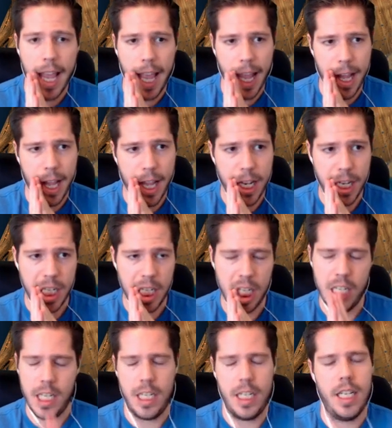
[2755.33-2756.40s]
And
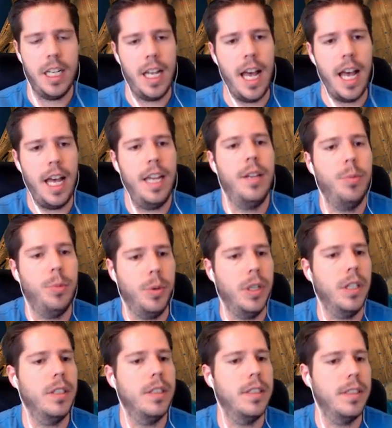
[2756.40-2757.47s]
I
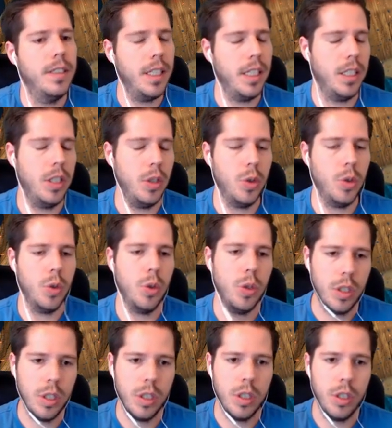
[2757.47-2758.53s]
will see
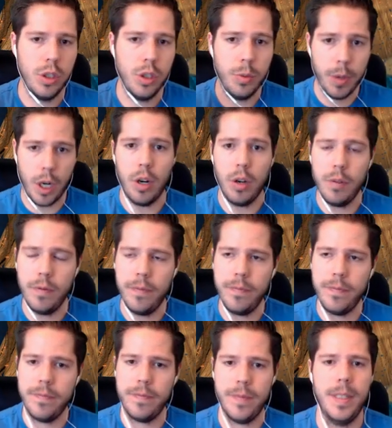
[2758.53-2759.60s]
you tomorrow.
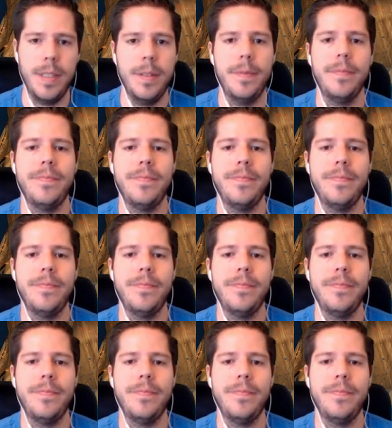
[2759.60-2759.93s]
Yeah?